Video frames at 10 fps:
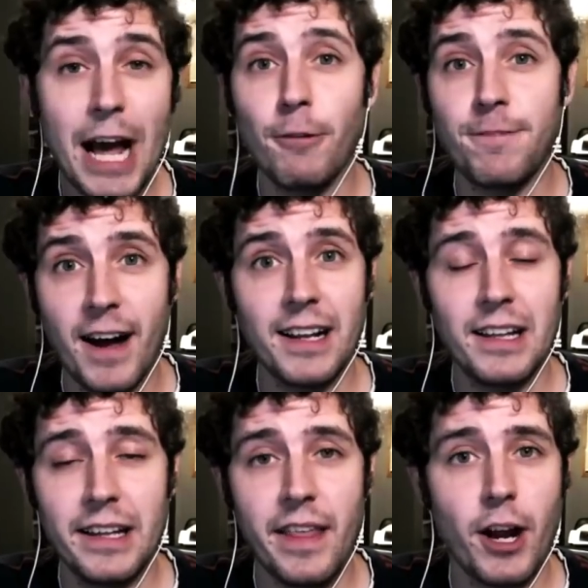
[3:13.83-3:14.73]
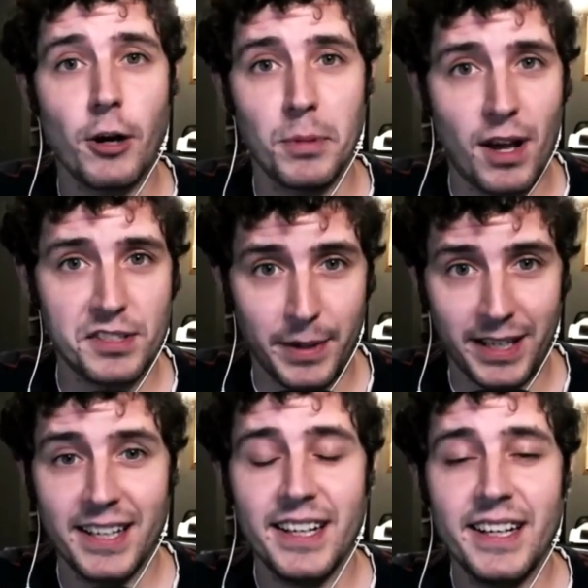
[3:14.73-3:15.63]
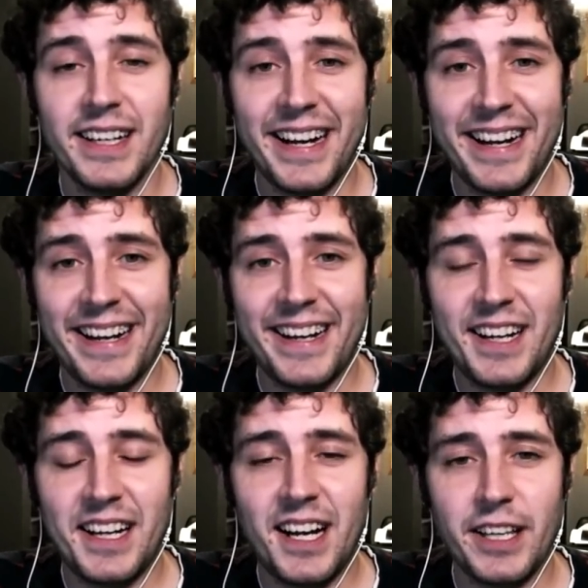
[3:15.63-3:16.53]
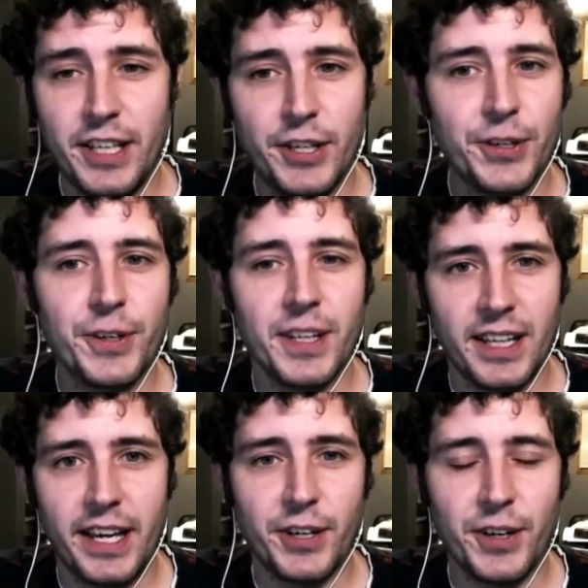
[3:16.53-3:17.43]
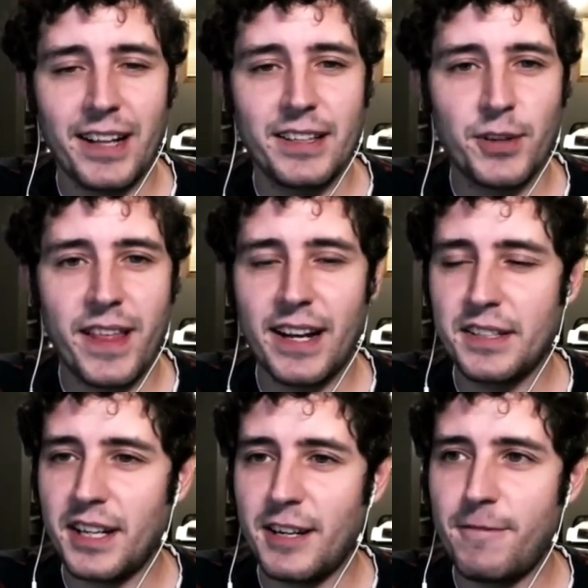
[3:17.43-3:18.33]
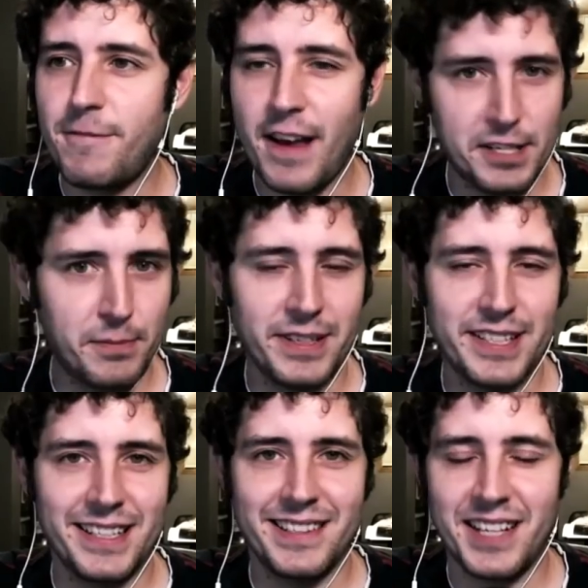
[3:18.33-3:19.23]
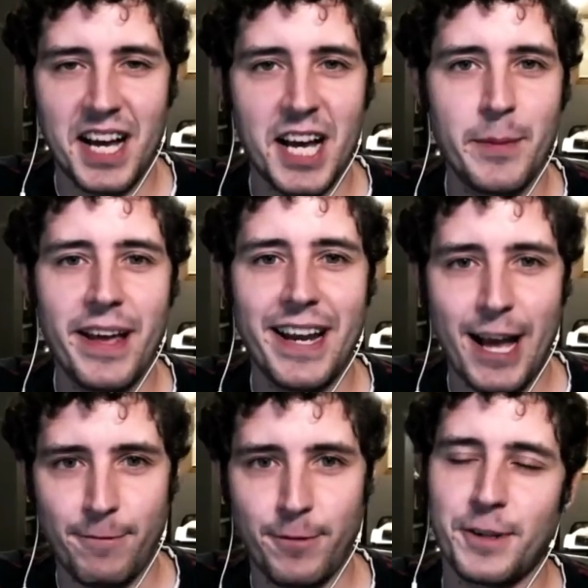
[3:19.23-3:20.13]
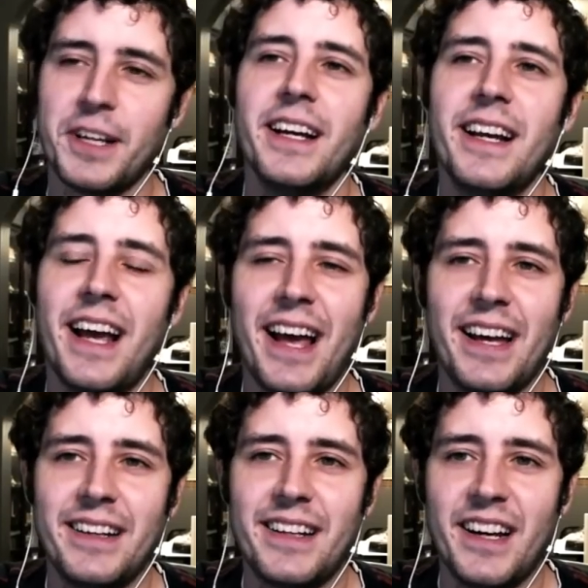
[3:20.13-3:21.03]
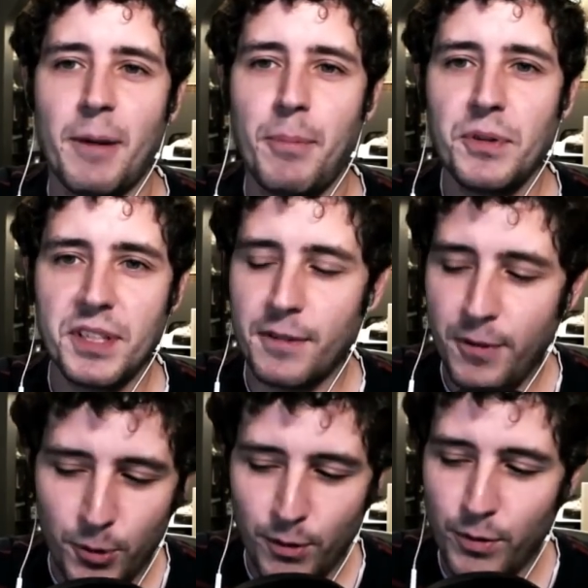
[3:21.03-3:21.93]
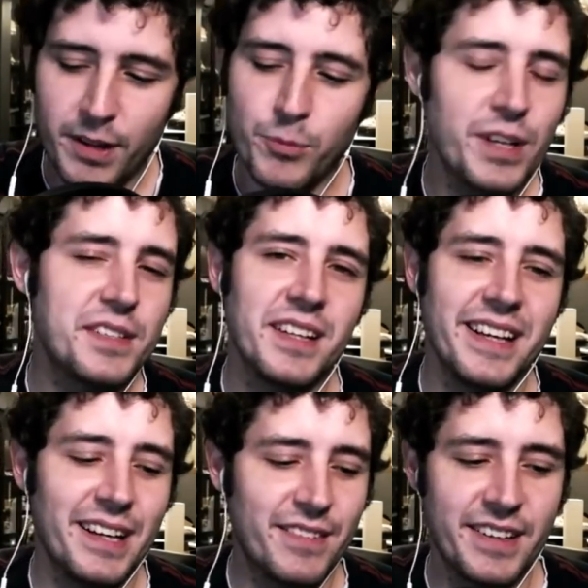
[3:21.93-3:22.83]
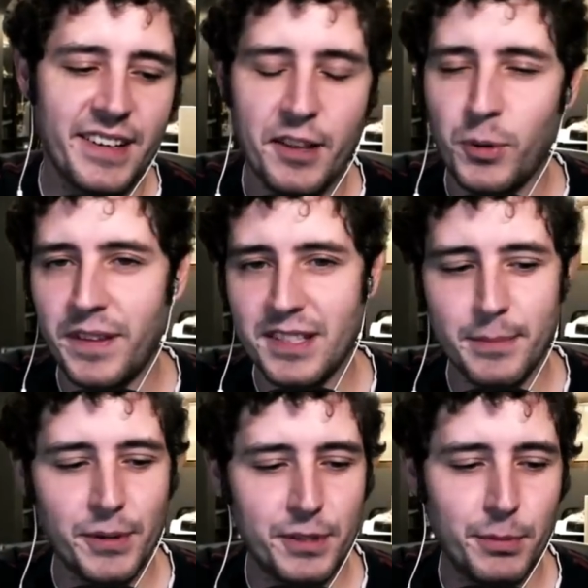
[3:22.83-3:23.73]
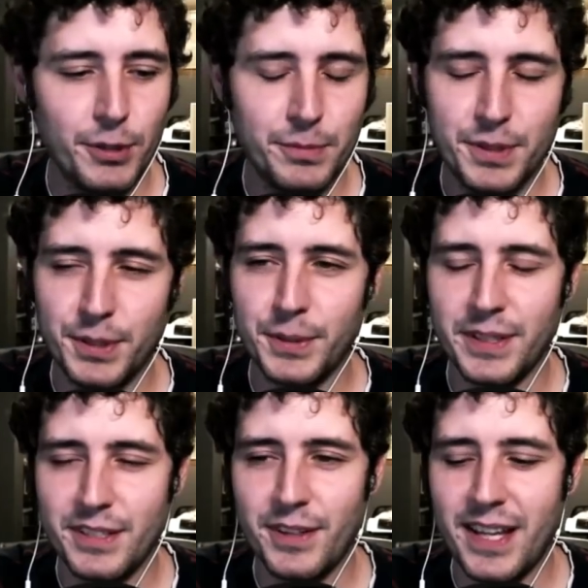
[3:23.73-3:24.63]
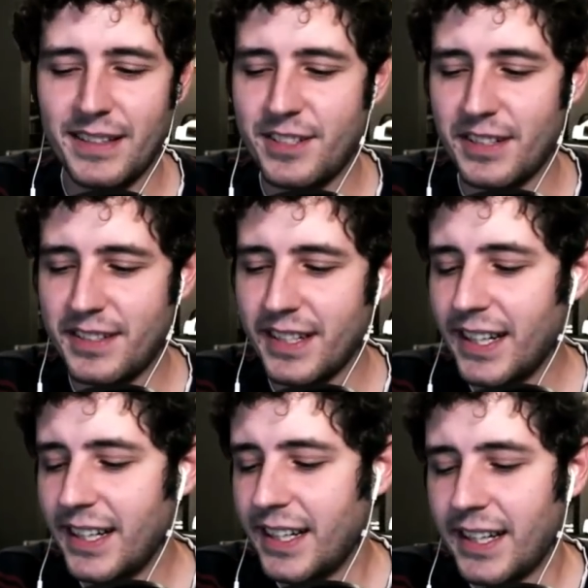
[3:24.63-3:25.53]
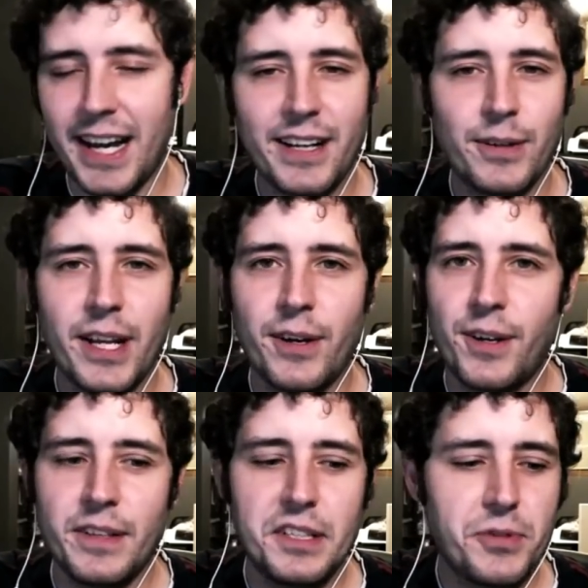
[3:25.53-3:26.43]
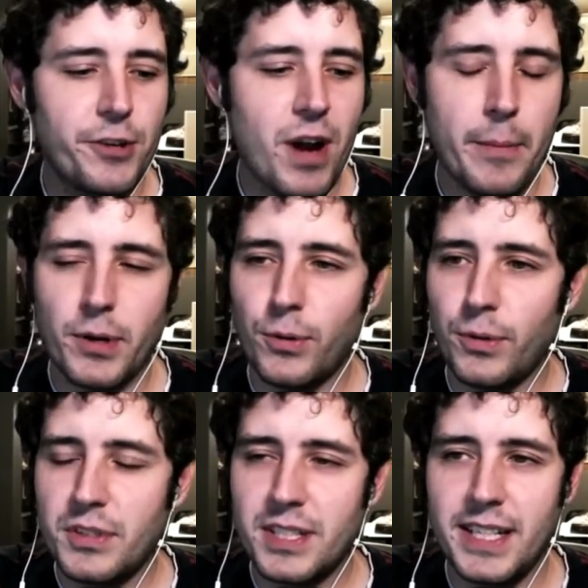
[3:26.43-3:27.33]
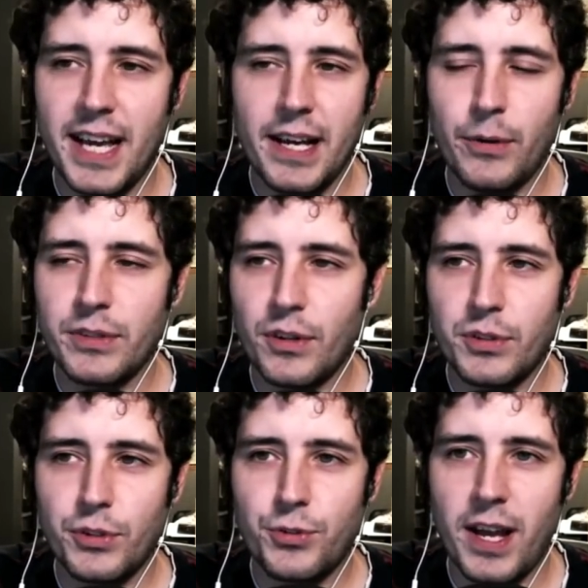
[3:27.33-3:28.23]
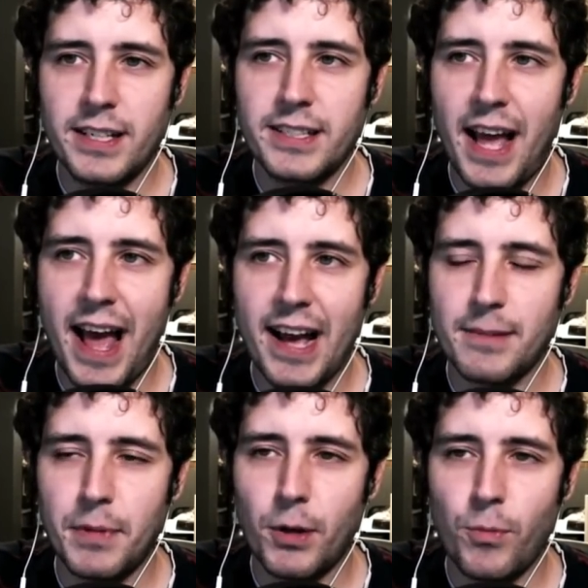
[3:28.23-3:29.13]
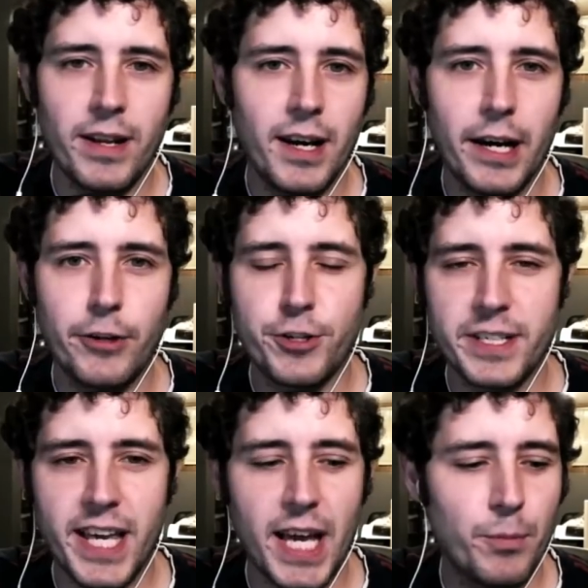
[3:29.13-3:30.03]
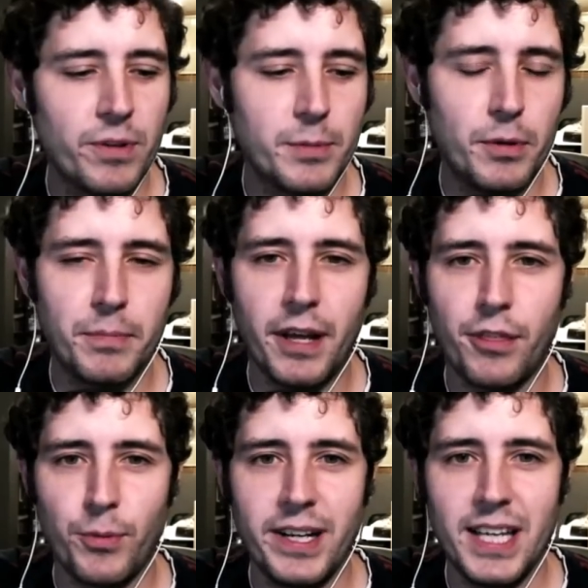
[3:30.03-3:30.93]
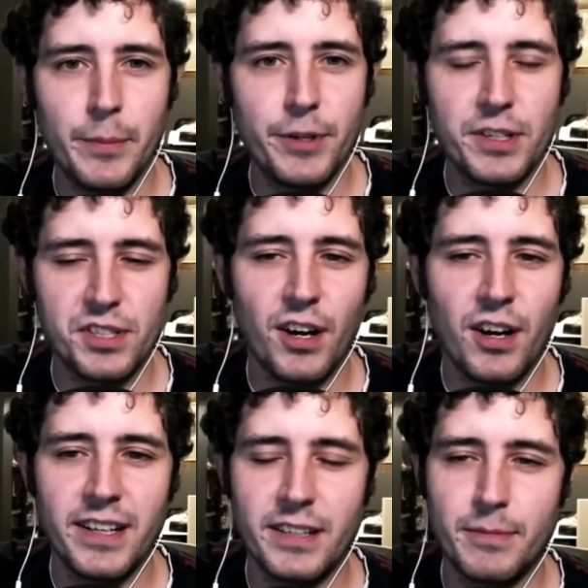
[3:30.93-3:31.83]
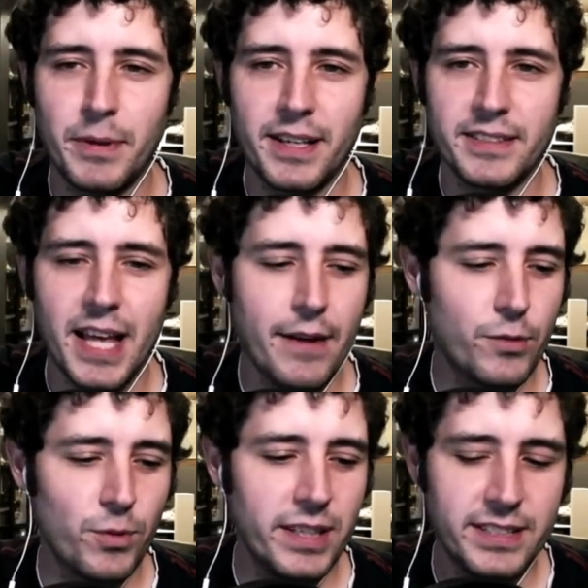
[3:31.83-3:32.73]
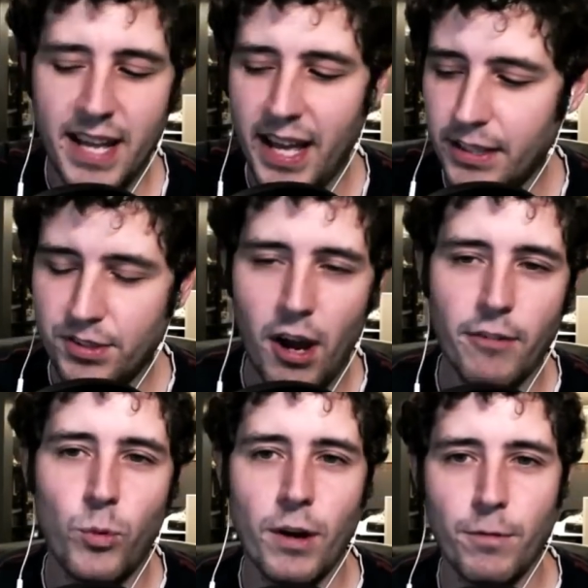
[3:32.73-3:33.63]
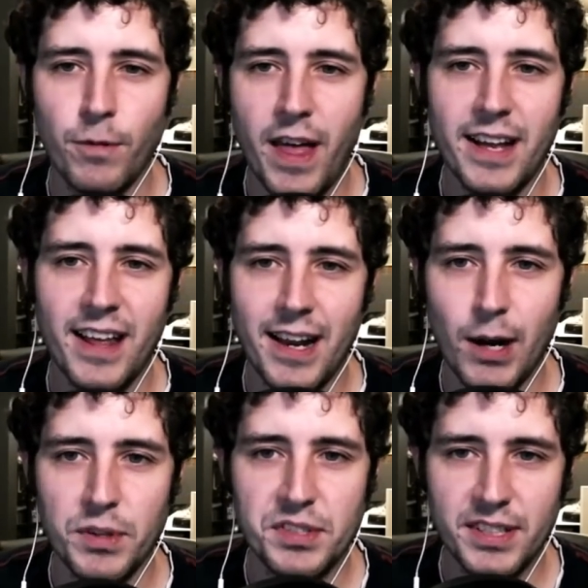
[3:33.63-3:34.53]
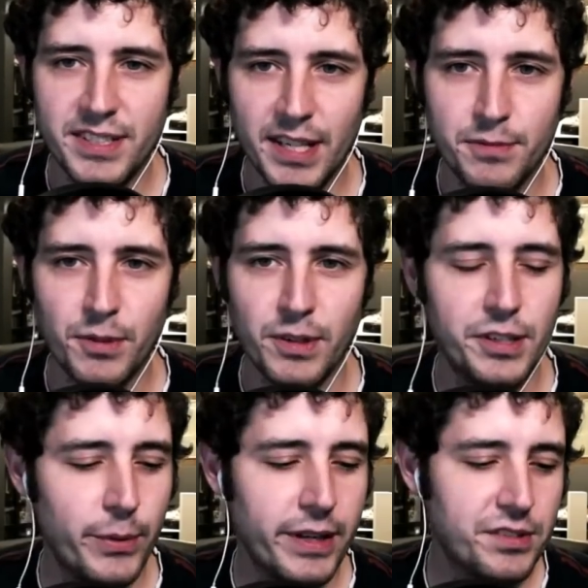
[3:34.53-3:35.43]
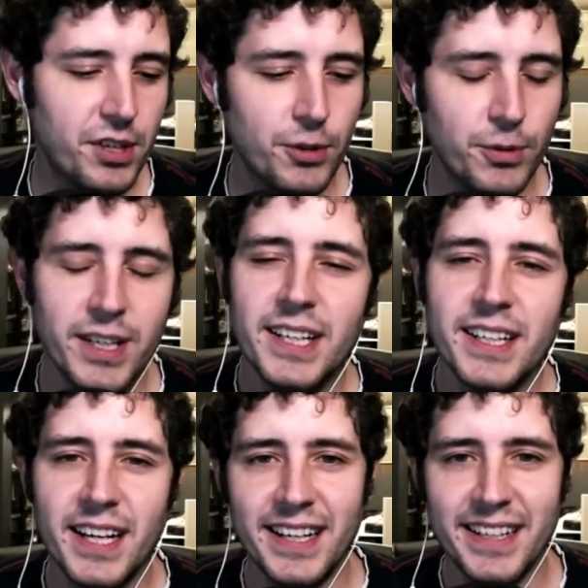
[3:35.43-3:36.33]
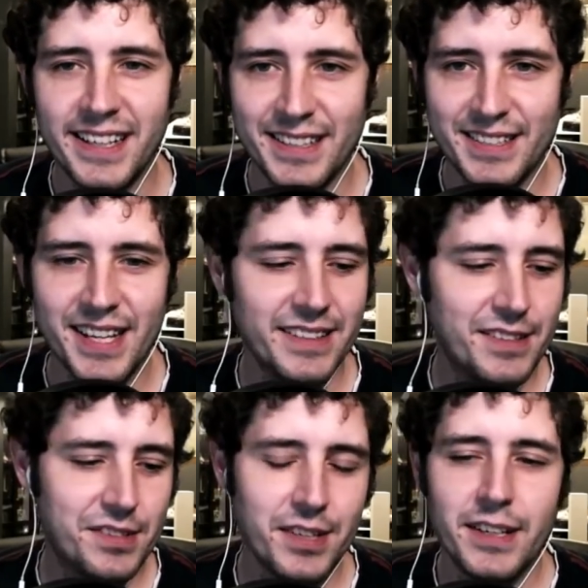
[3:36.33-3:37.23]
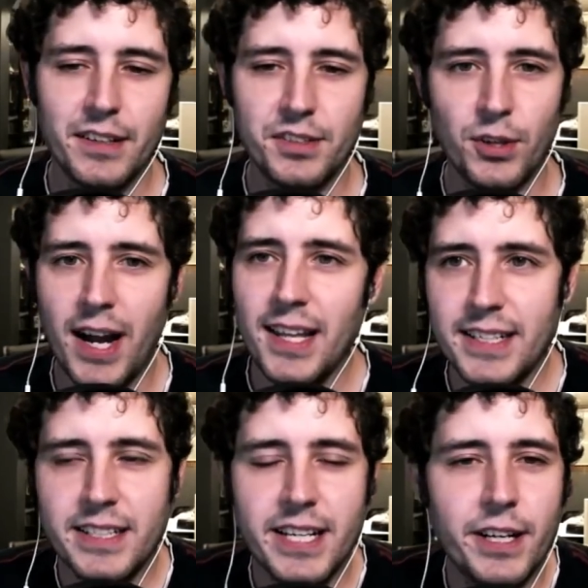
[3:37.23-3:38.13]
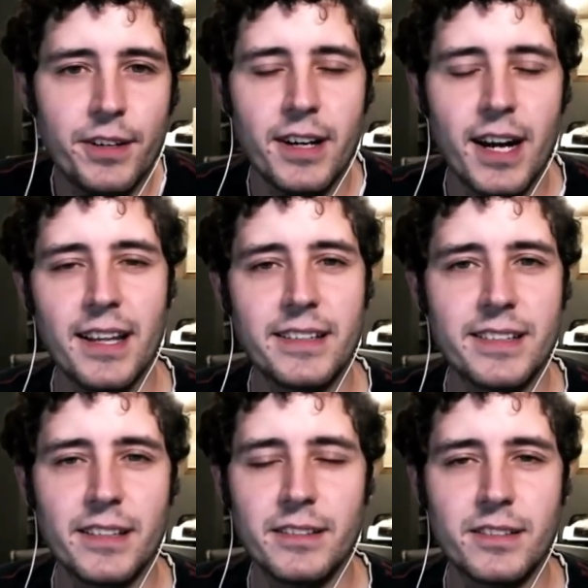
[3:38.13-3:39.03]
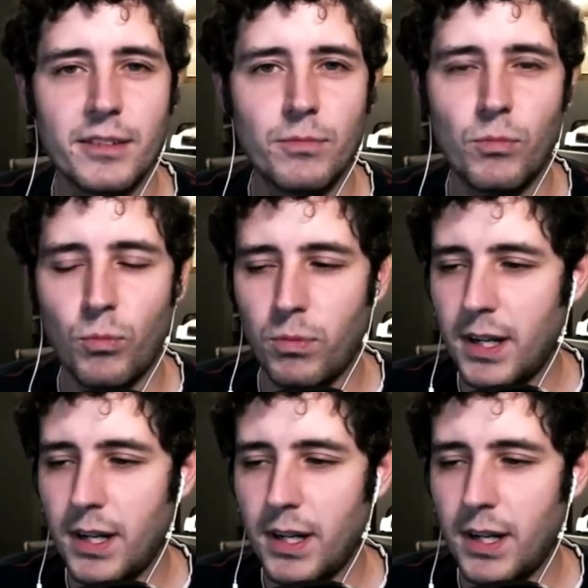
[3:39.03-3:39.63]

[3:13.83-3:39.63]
and now finally they are blossoming uh, a year later and so that is an investment in time and effort and uh, i posted a photo of one of them recently and i've got another one that's about to bloom too and so that's just i go down all these strange rabbit holes today i was also trying to hack my red hydrogen camera to put my 3d images on it because they haven't released any software for that and i was successful in doing so uh, in a sense so i like to tinker i like to, to